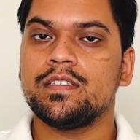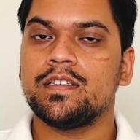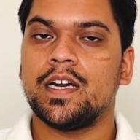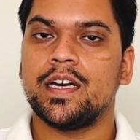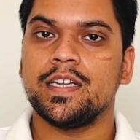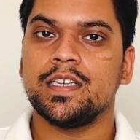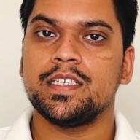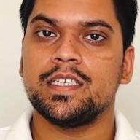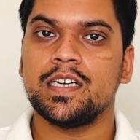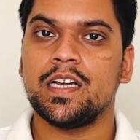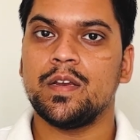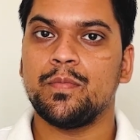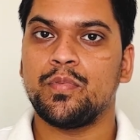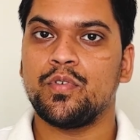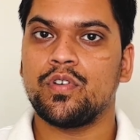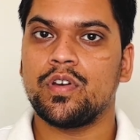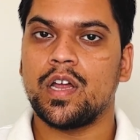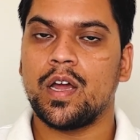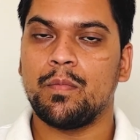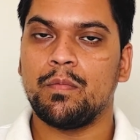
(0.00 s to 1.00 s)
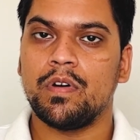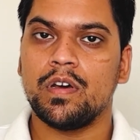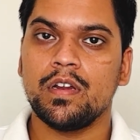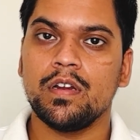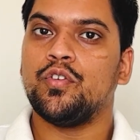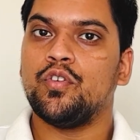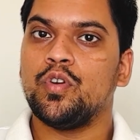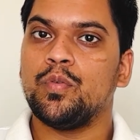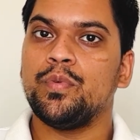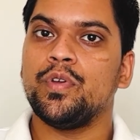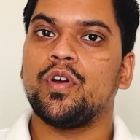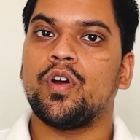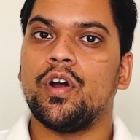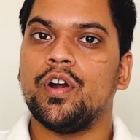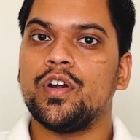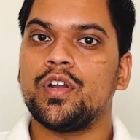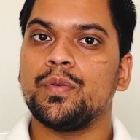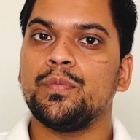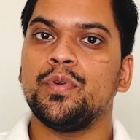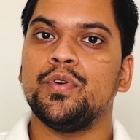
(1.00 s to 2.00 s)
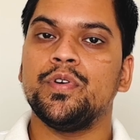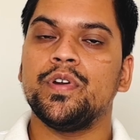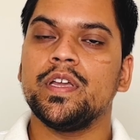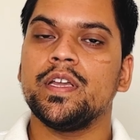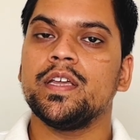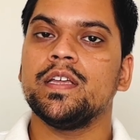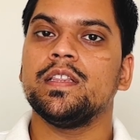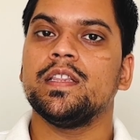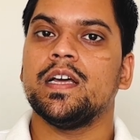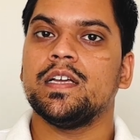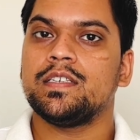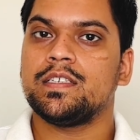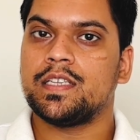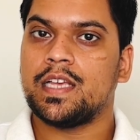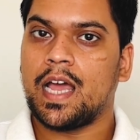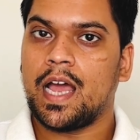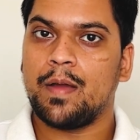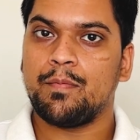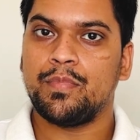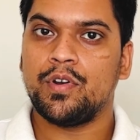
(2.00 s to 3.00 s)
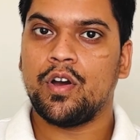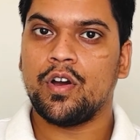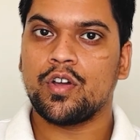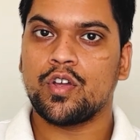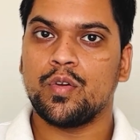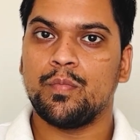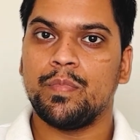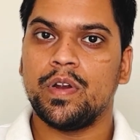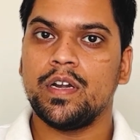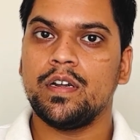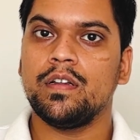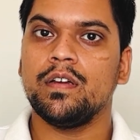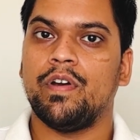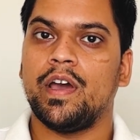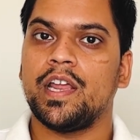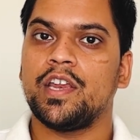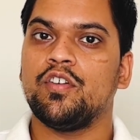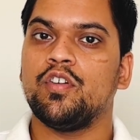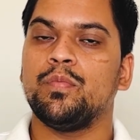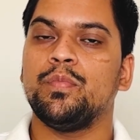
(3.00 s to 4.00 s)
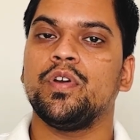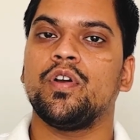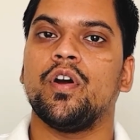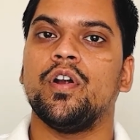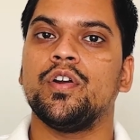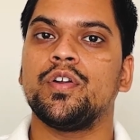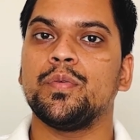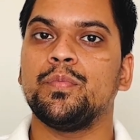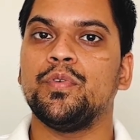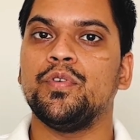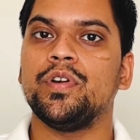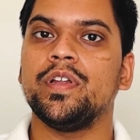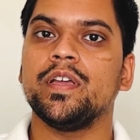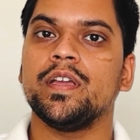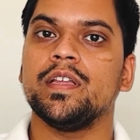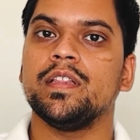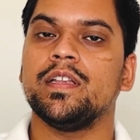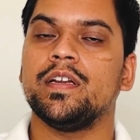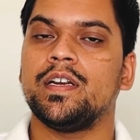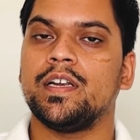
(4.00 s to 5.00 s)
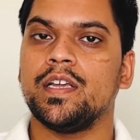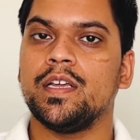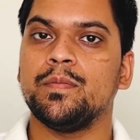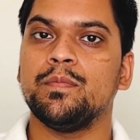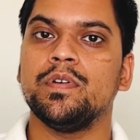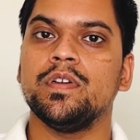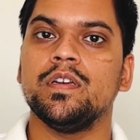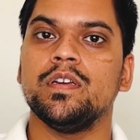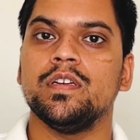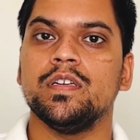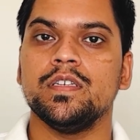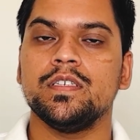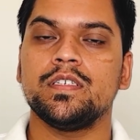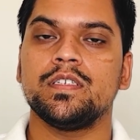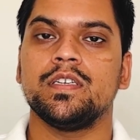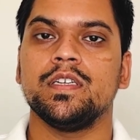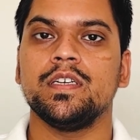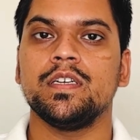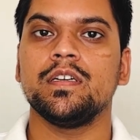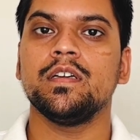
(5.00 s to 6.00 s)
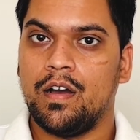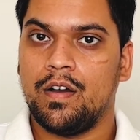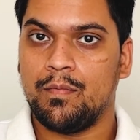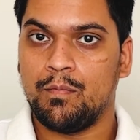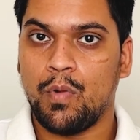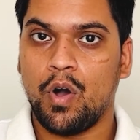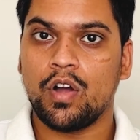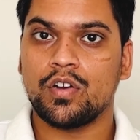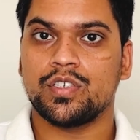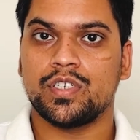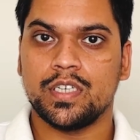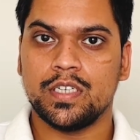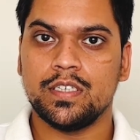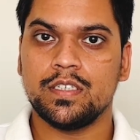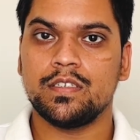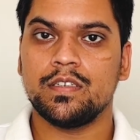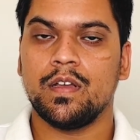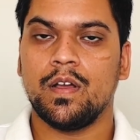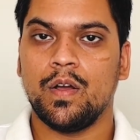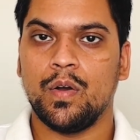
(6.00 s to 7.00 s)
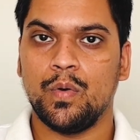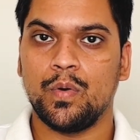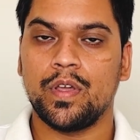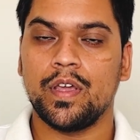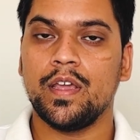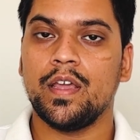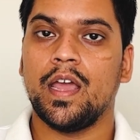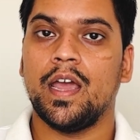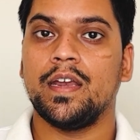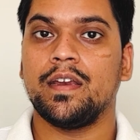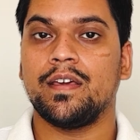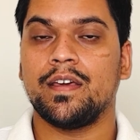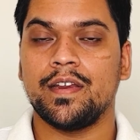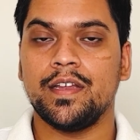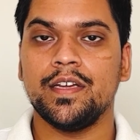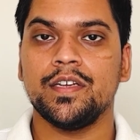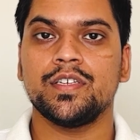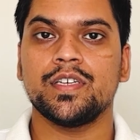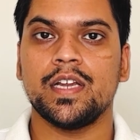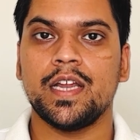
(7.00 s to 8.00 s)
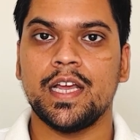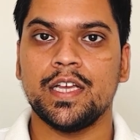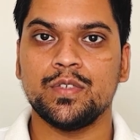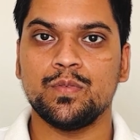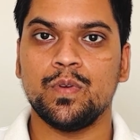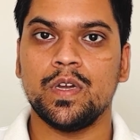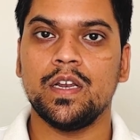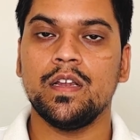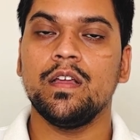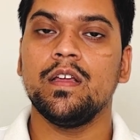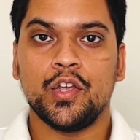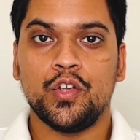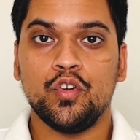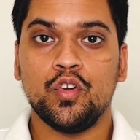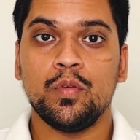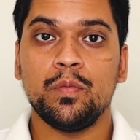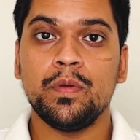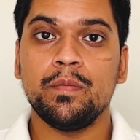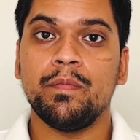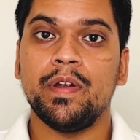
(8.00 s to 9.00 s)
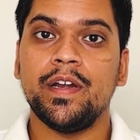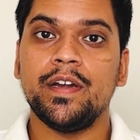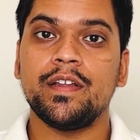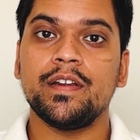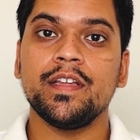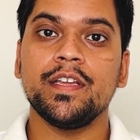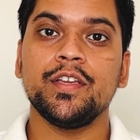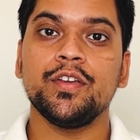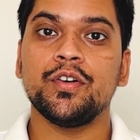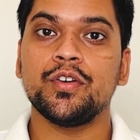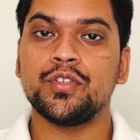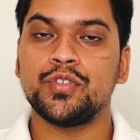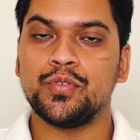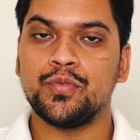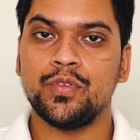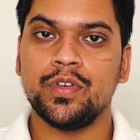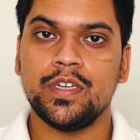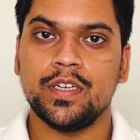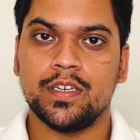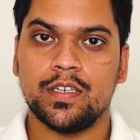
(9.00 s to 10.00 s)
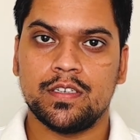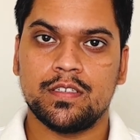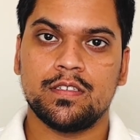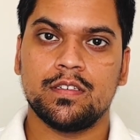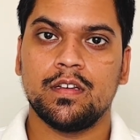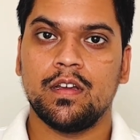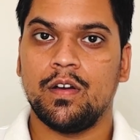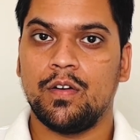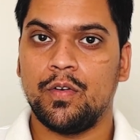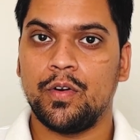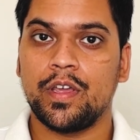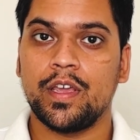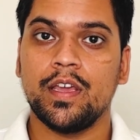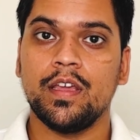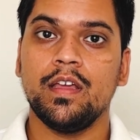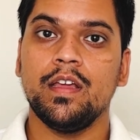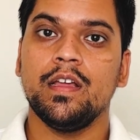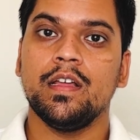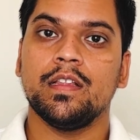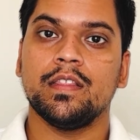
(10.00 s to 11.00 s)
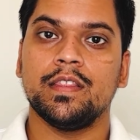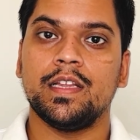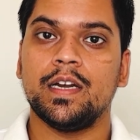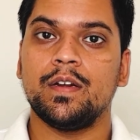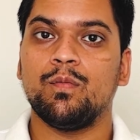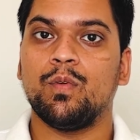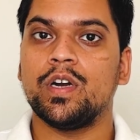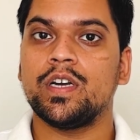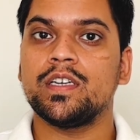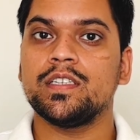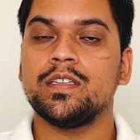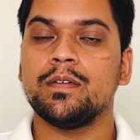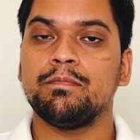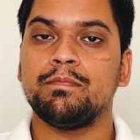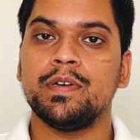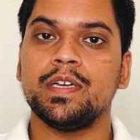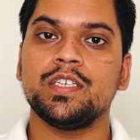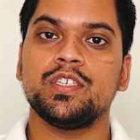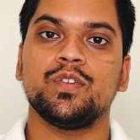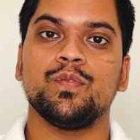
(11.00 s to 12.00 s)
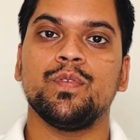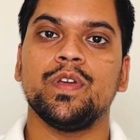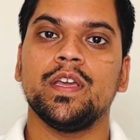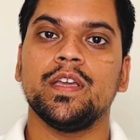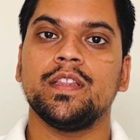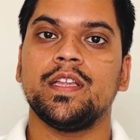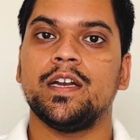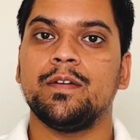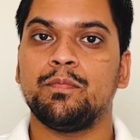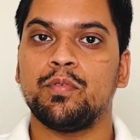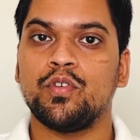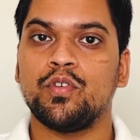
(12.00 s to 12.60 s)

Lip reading: statistical programmer, you will be contributing in the SAP document, where you will be contributing in the table listing, mock shells, okay, and creation as well. You will be mentoring your juniors, okay, that what are the best way that